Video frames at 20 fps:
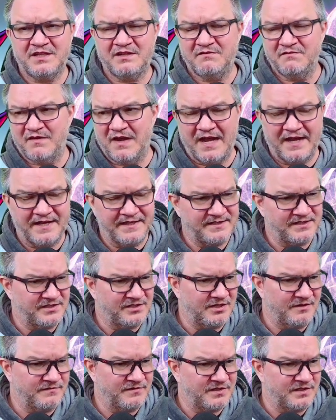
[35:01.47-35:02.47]
vines and
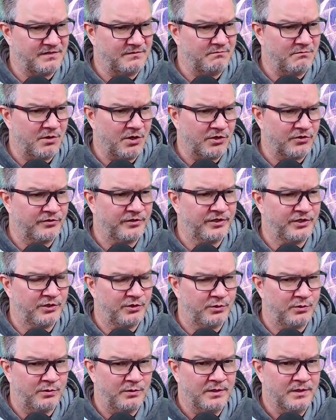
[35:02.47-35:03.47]
stuff, just murdering
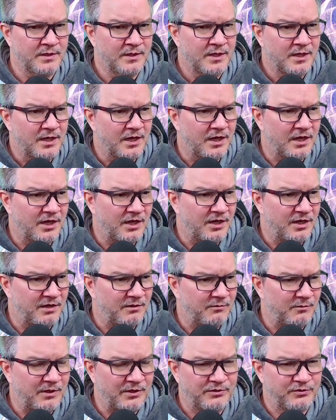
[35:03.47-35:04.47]
you
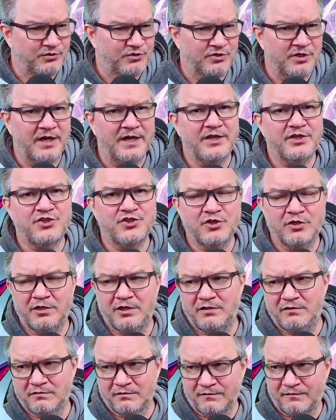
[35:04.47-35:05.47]
while you try to journey
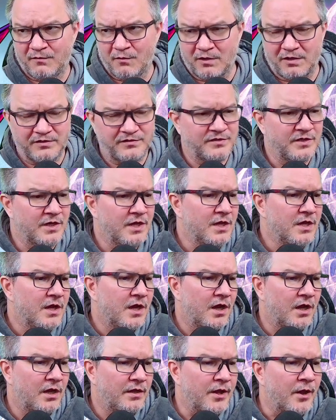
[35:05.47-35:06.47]
through the forest.
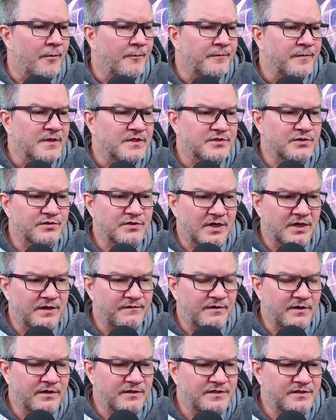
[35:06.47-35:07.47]
No. So Dark
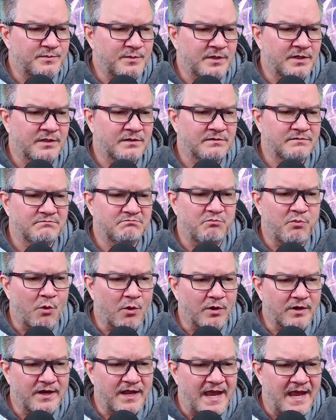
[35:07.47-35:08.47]
Fairy Spirit,
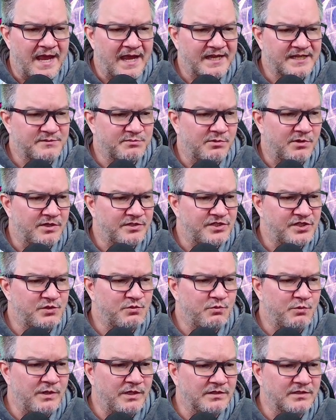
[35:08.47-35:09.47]
born of Hag's Blood. She's
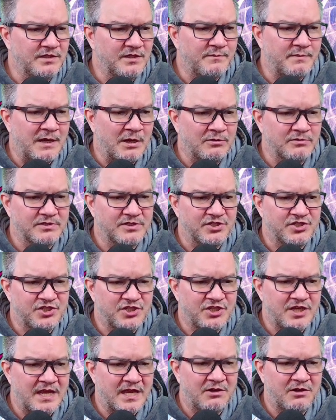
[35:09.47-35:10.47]
wielding the powers of
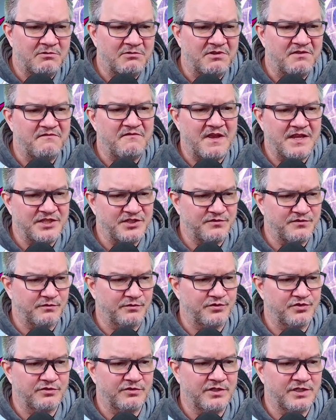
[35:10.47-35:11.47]
Shadow and the Vengeful
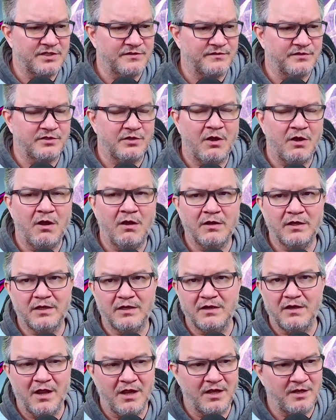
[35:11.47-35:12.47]
trees for
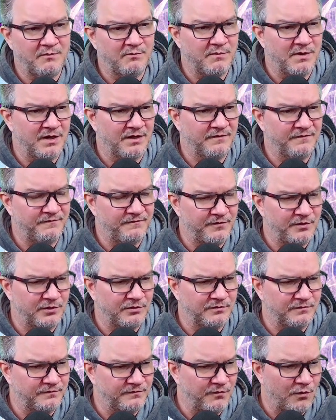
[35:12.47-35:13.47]
haunted,
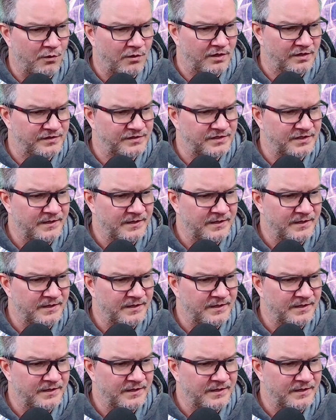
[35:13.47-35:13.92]
nightmare-filled forest.